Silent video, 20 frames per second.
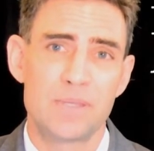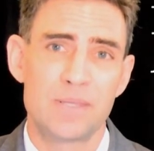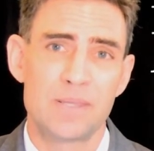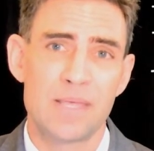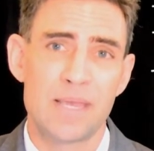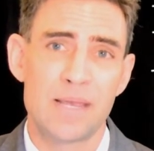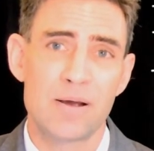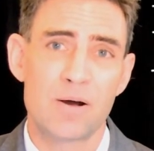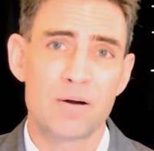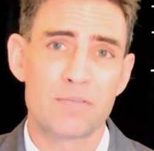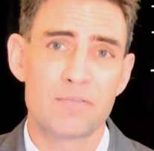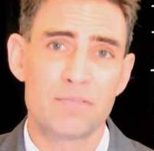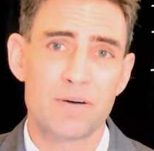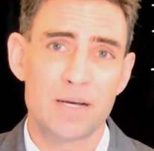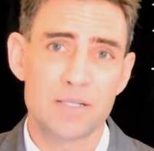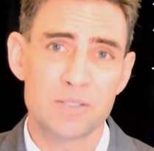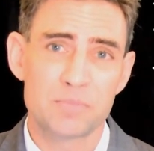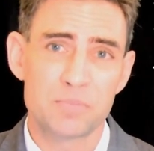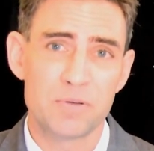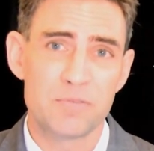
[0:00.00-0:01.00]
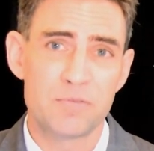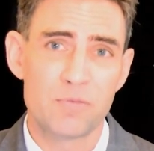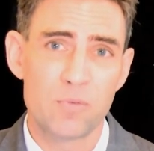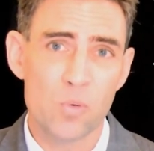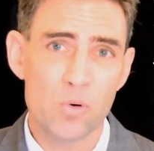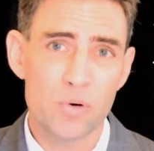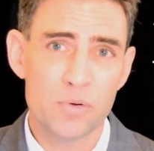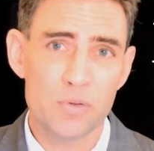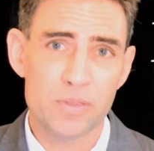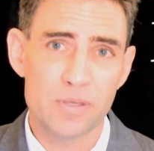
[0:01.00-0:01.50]
They are filed
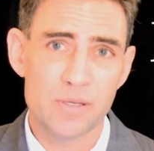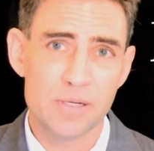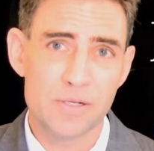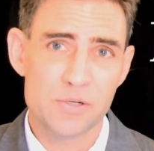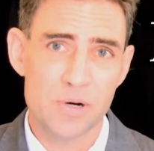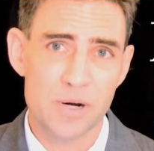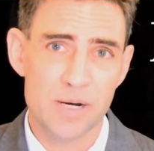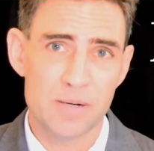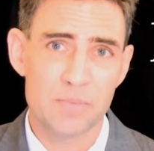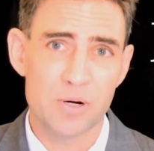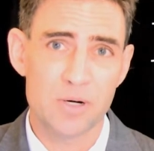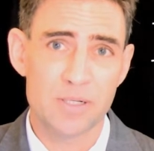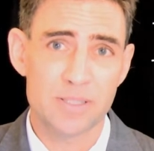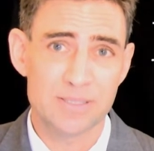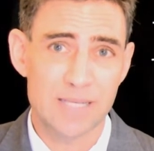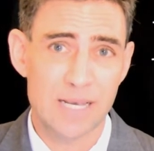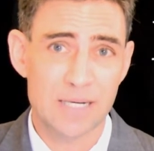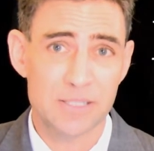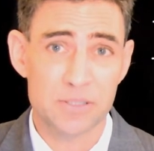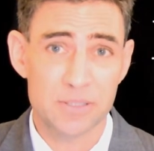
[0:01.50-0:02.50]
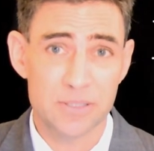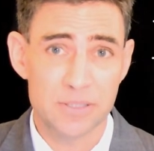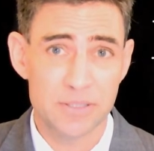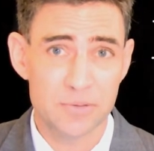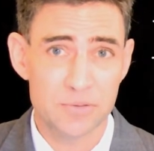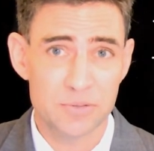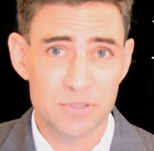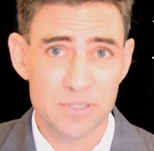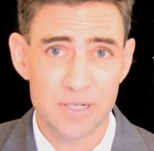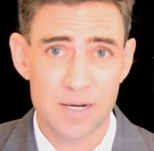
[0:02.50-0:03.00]
before the trademark is actually
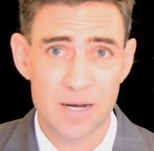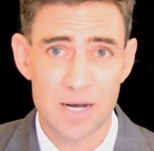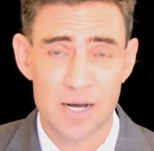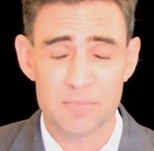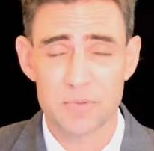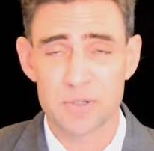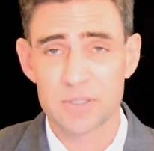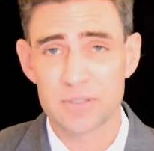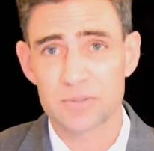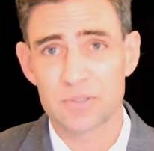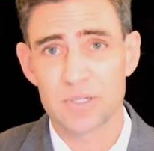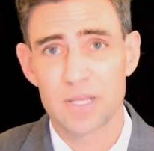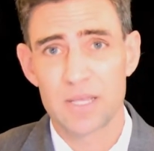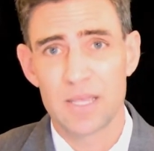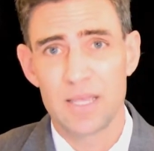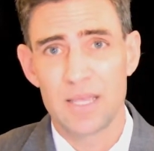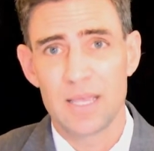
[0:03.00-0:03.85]
used in commerce.